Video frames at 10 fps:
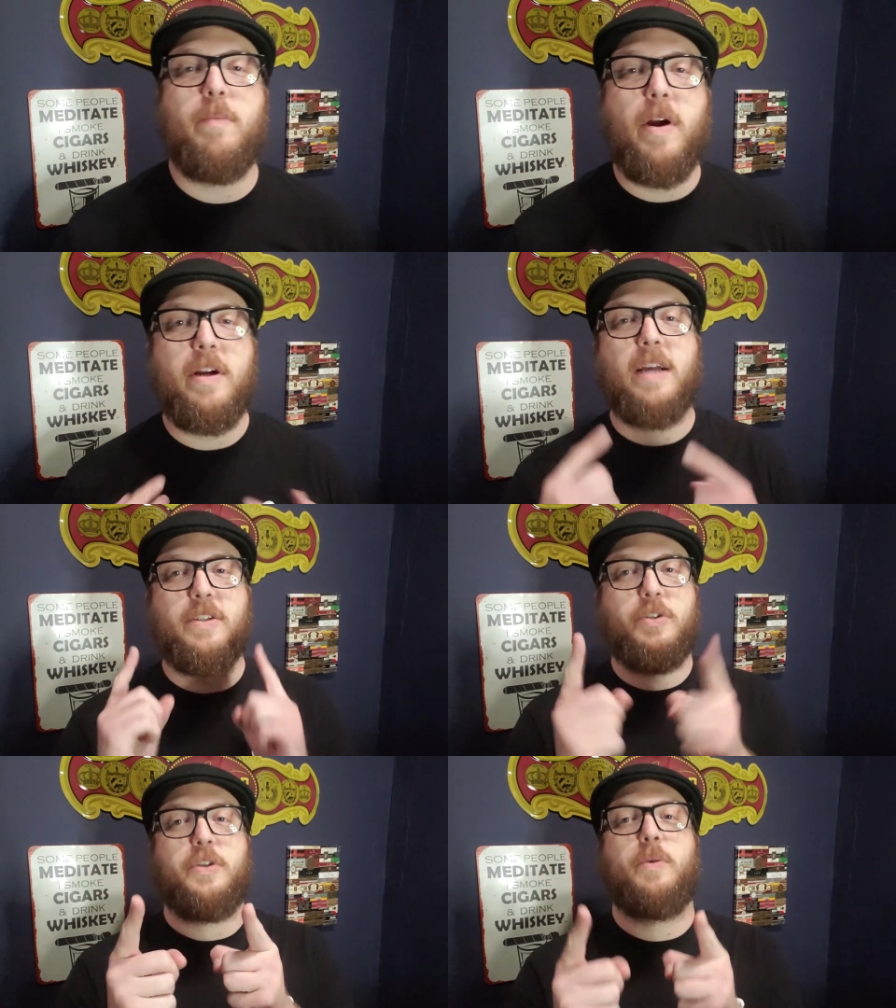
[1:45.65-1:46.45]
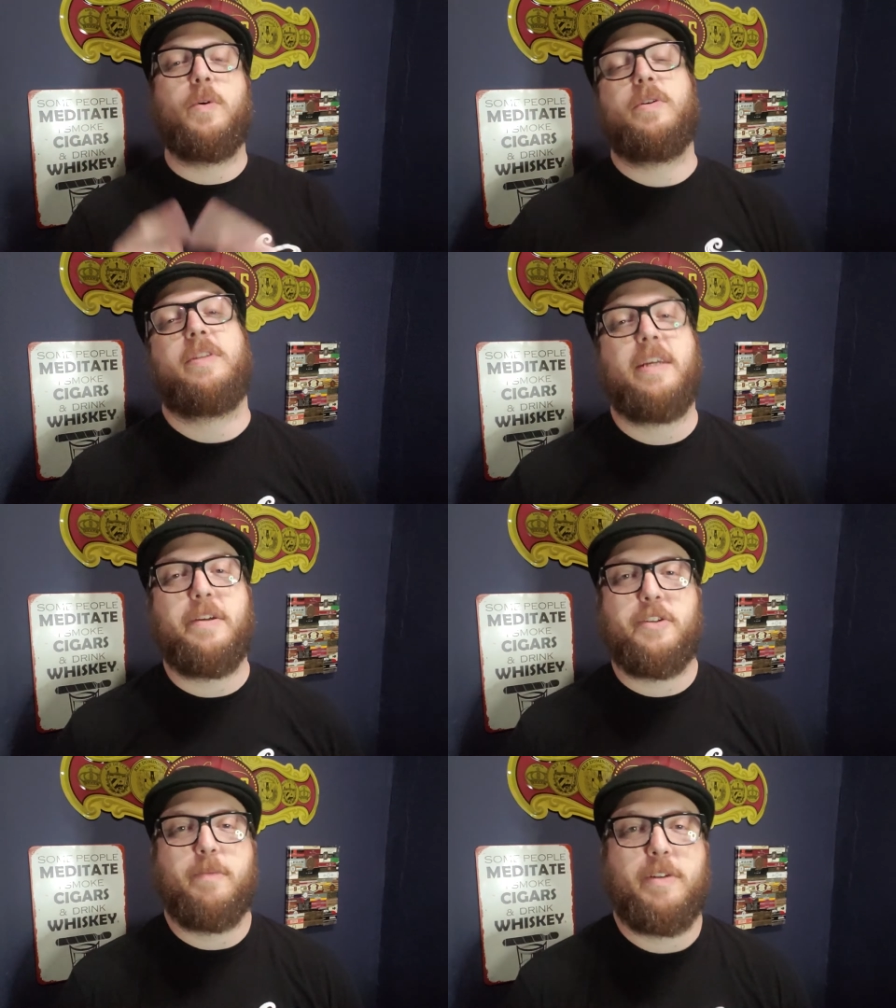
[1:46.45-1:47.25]
From our Casa to yours.
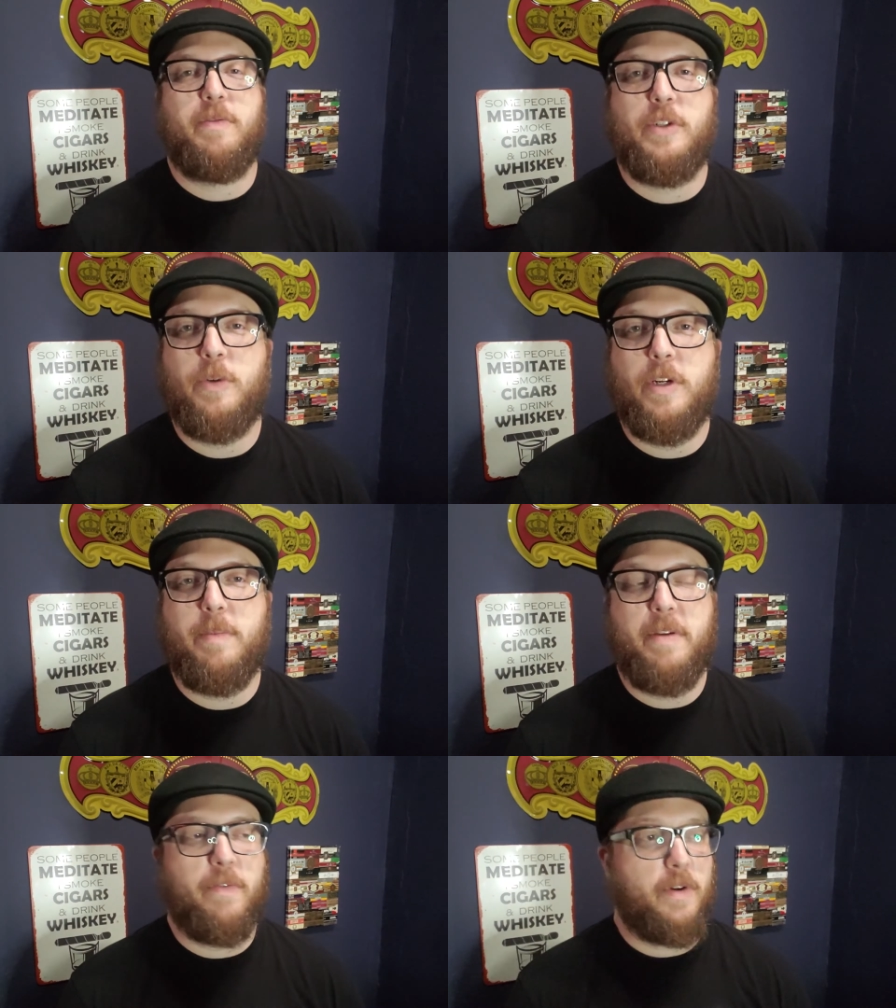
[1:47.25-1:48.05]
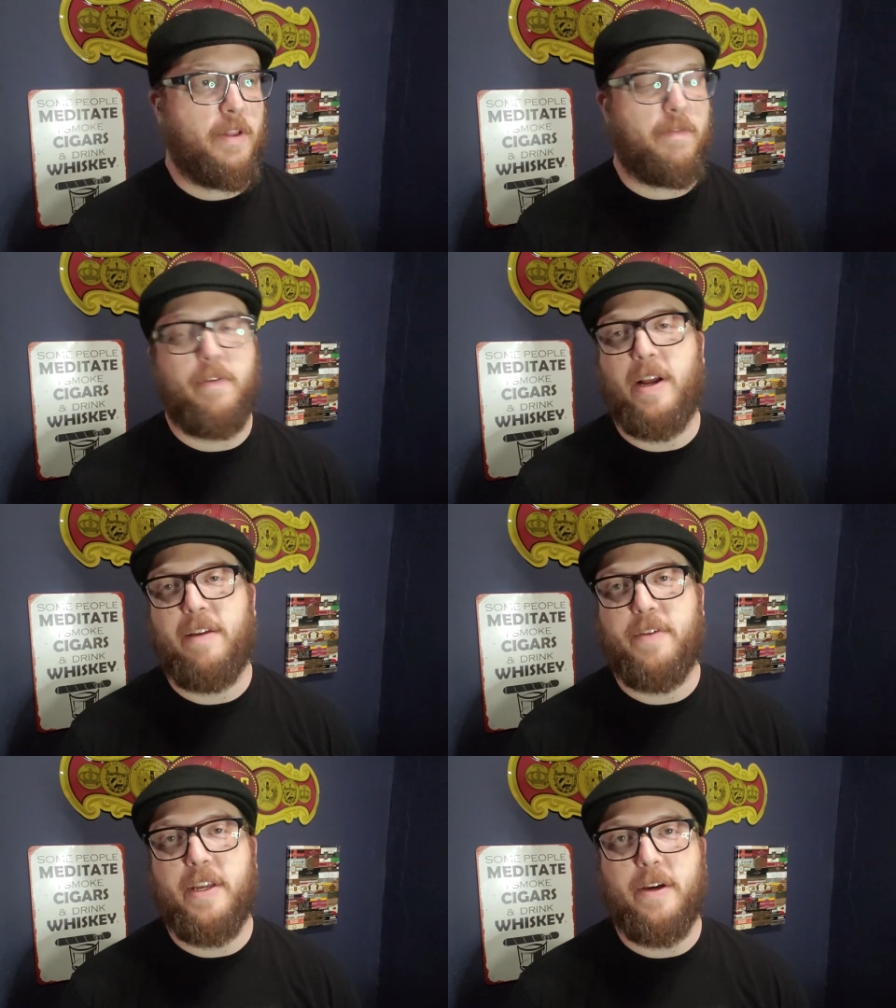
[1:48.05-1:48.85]
Thank you so much for joining me for another
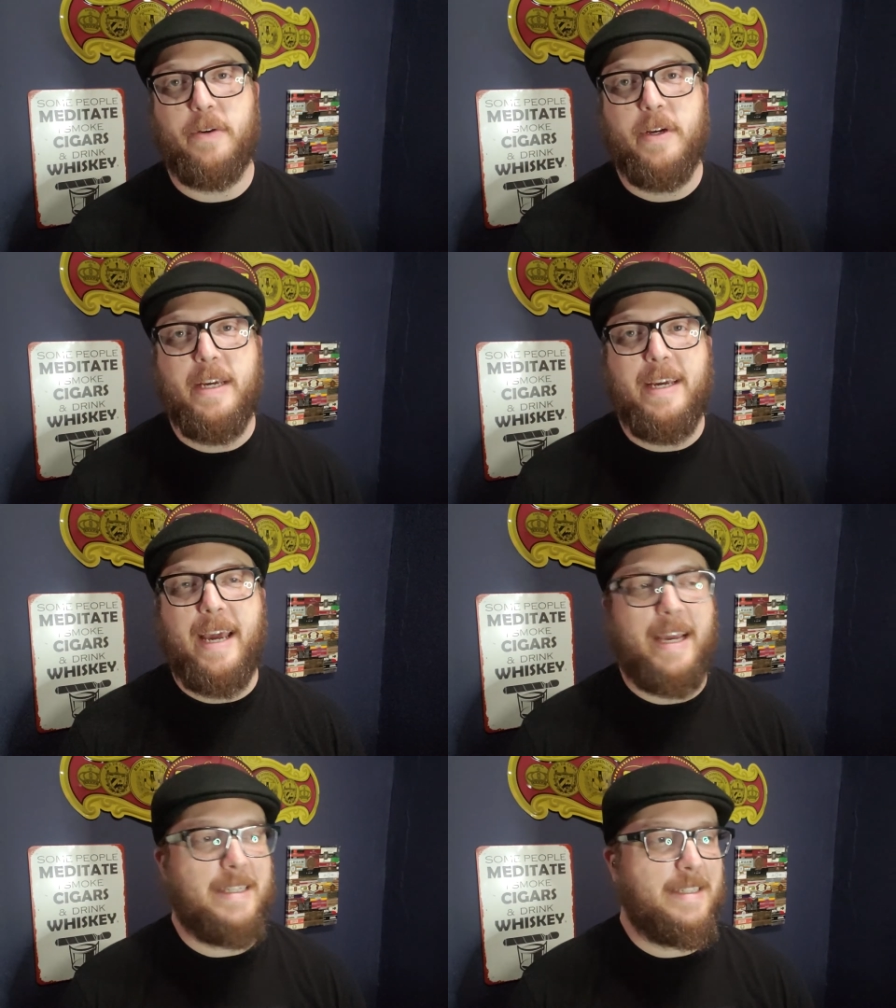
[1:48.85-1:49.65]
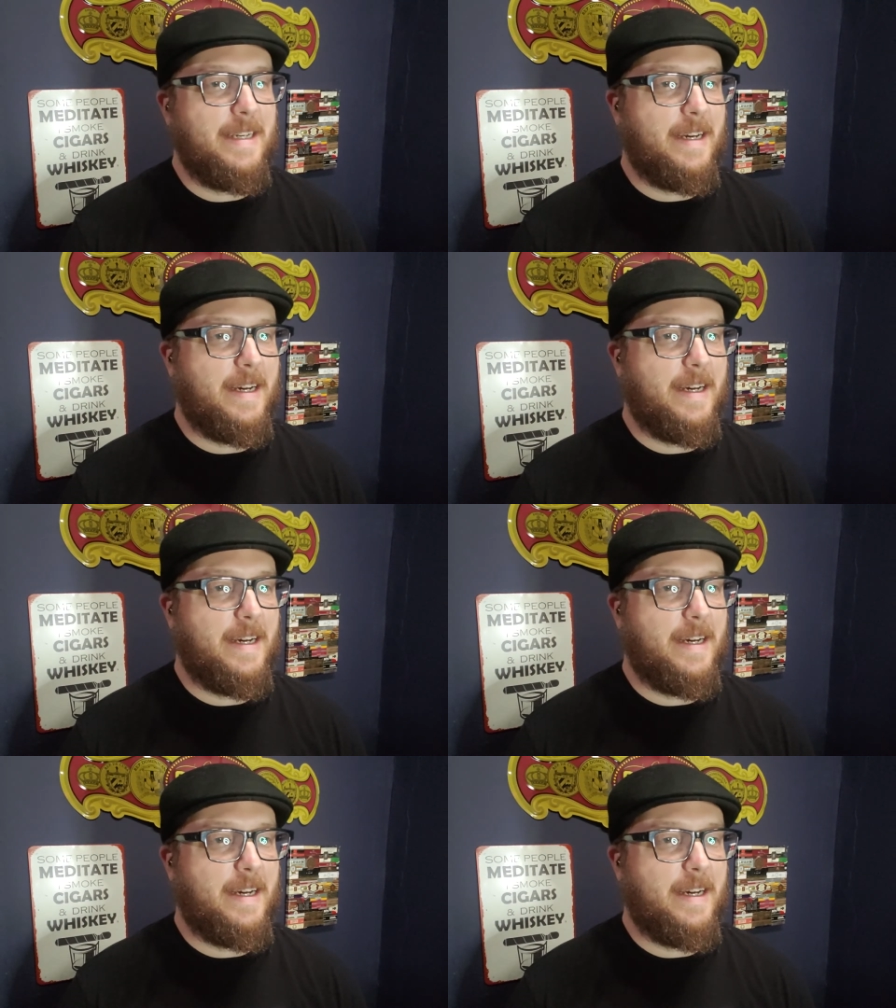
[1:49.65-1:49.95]
Friday video. And